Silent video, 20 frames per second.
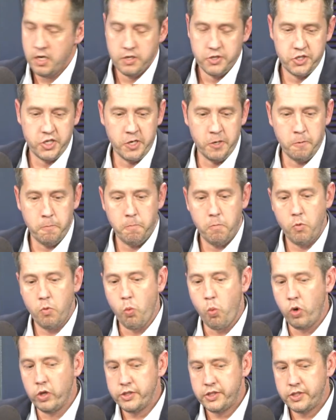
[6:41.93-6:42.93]
So
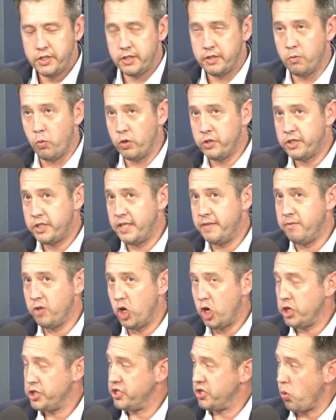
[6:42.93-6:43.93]
once they've
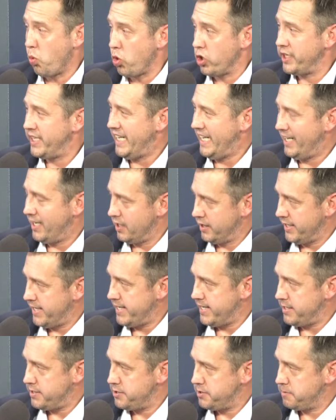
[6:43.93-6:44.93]
lost the working
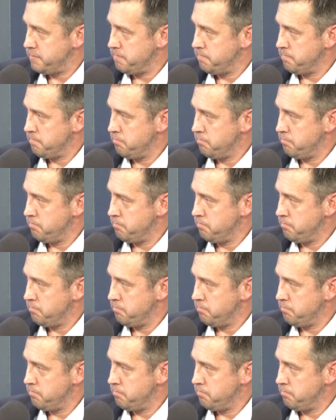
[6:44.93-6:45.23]
class,